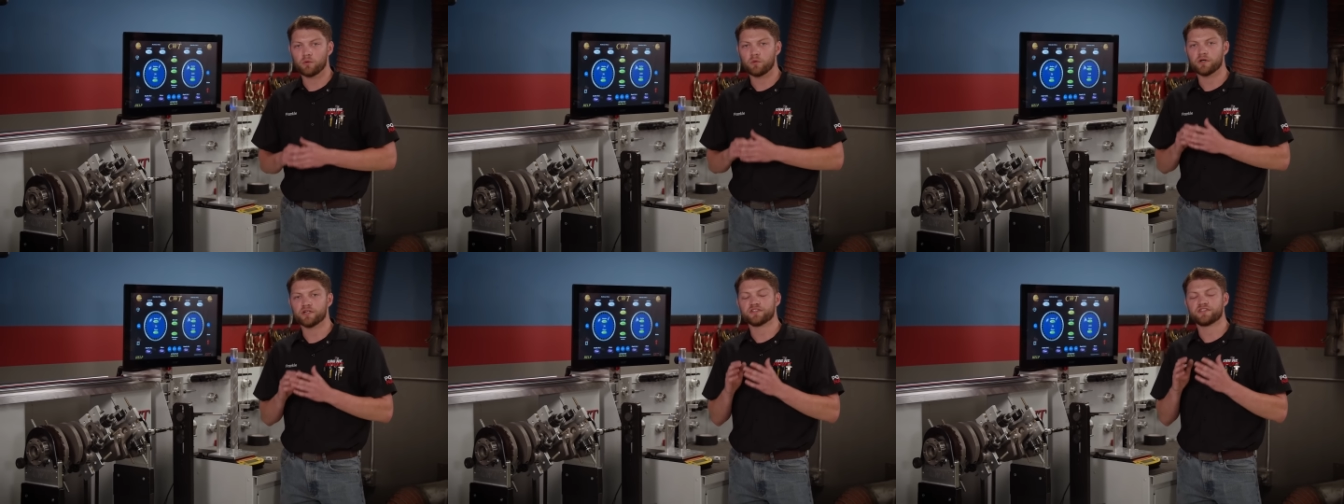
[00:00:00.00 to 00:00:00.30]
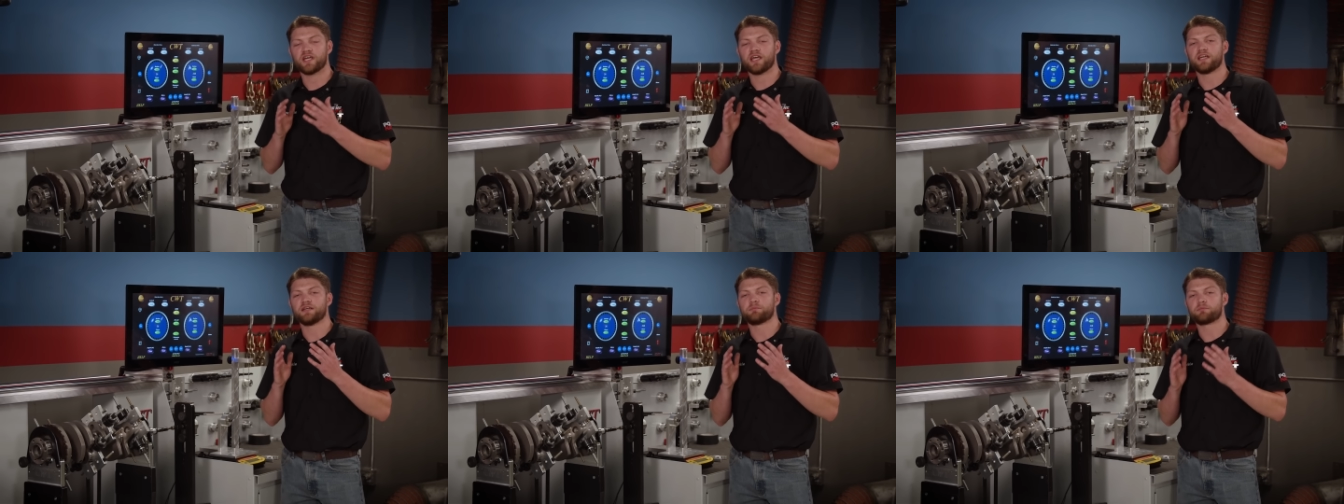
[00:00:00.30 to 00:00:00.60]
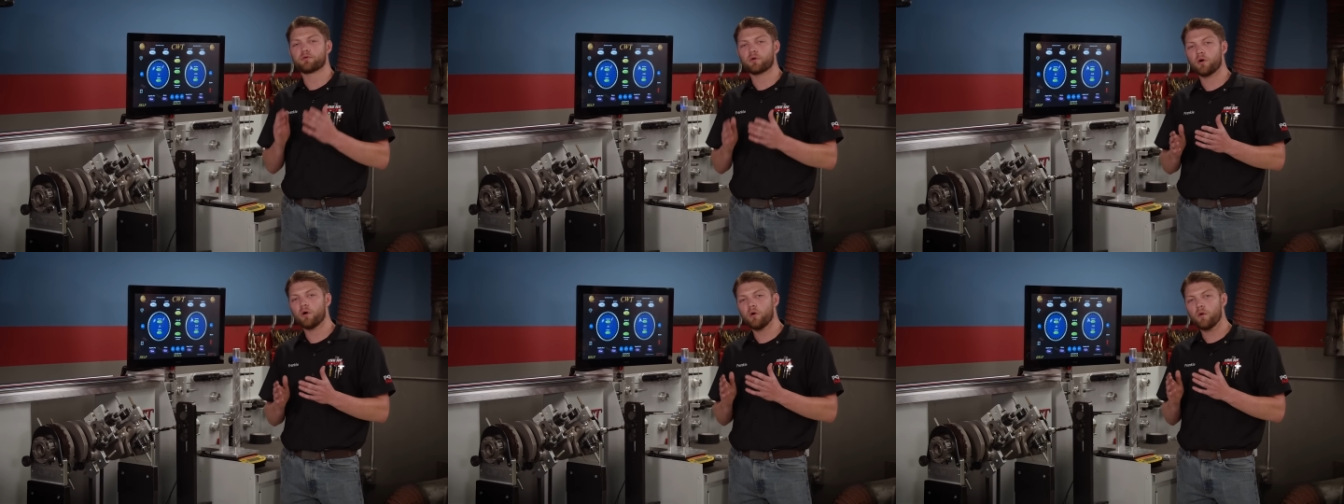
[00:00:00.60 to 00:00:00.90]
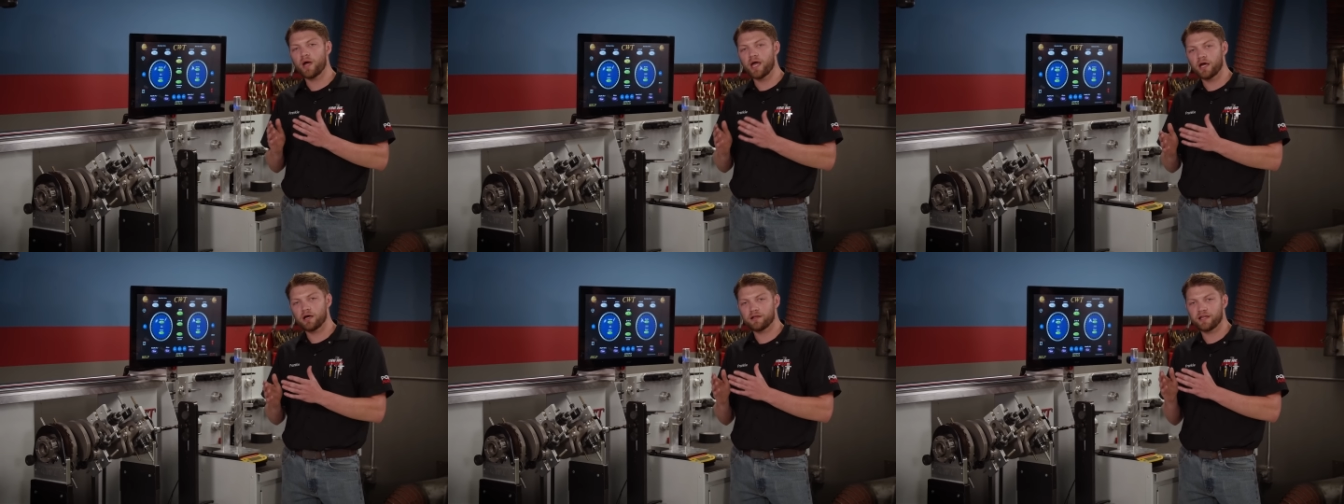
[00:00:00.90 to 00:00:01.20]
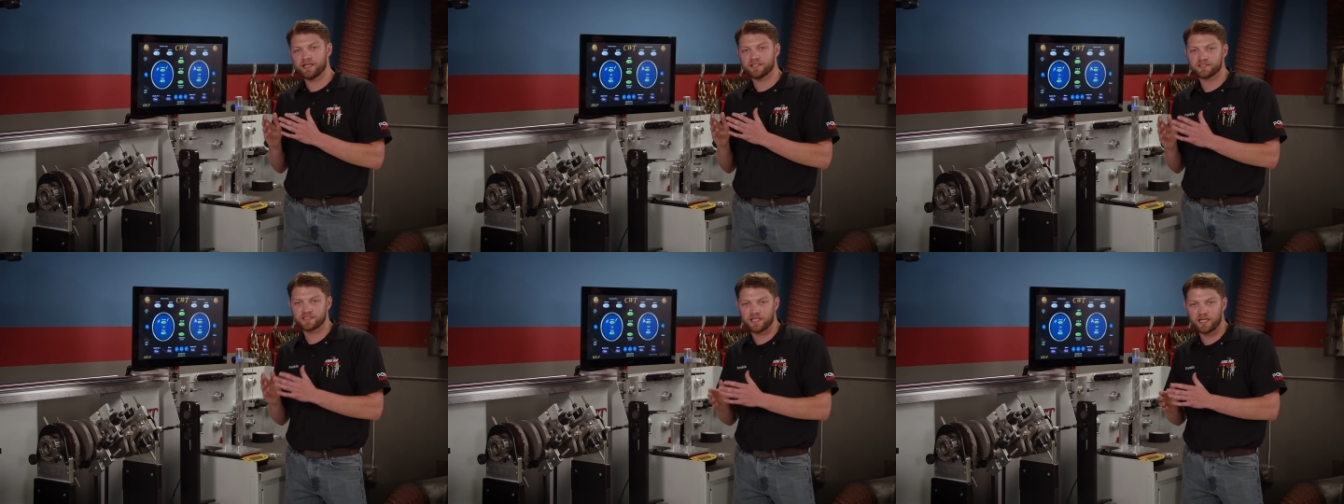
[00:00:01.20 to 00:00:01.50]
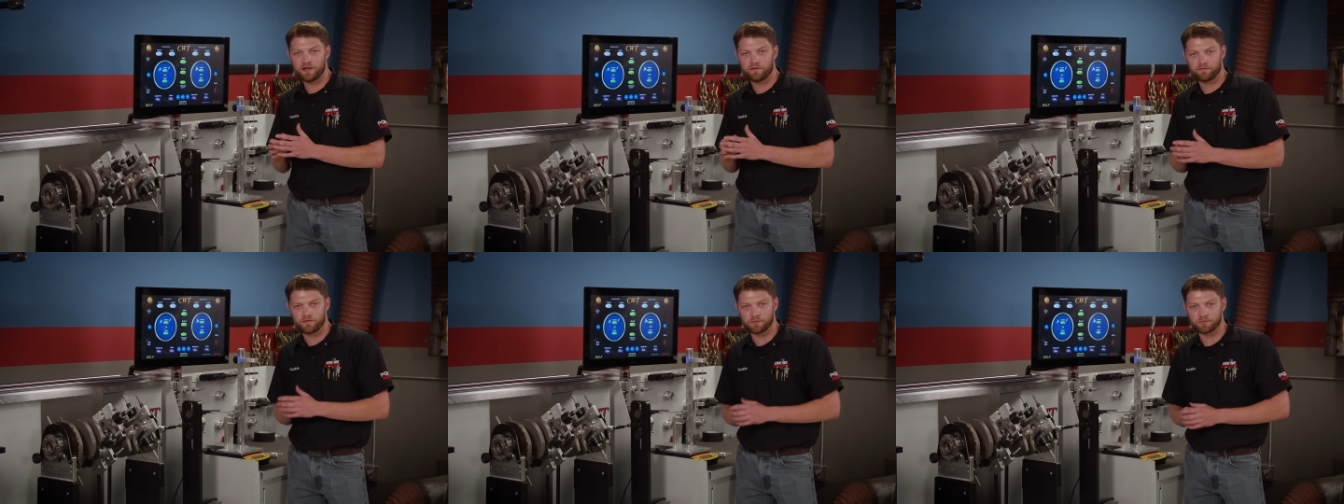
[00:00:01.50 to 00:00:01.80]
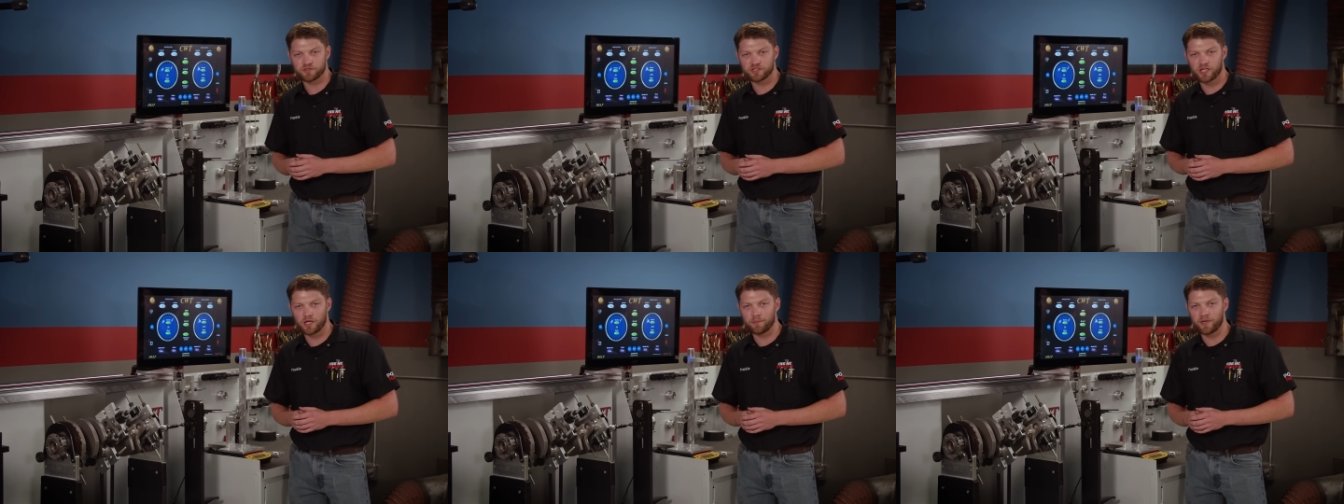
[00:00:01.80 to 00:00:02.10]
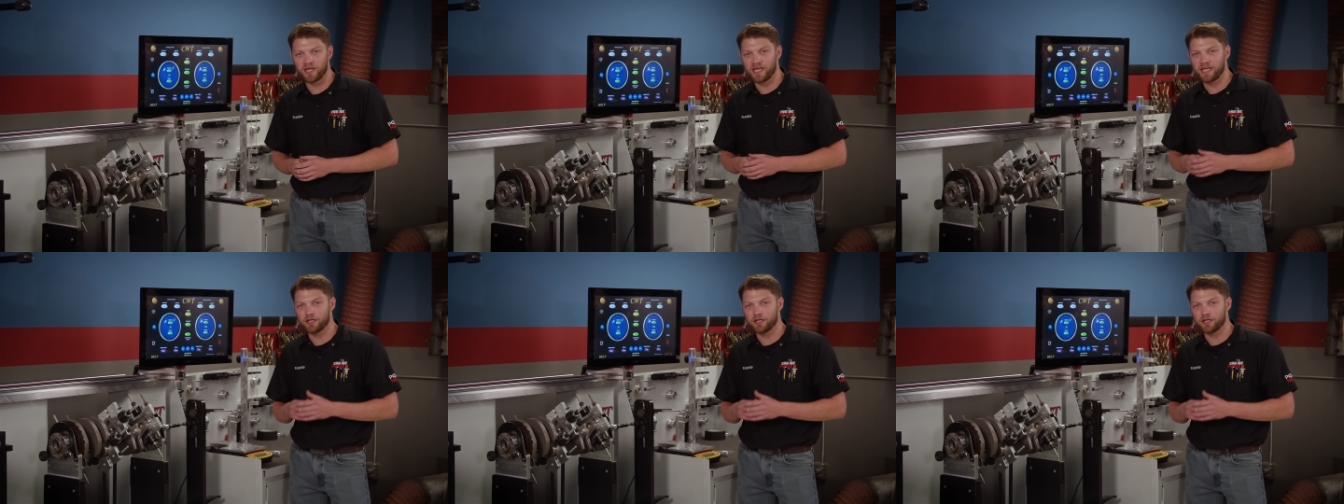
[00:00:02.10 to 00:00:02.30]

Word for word: was a Pro LS kit from Summit,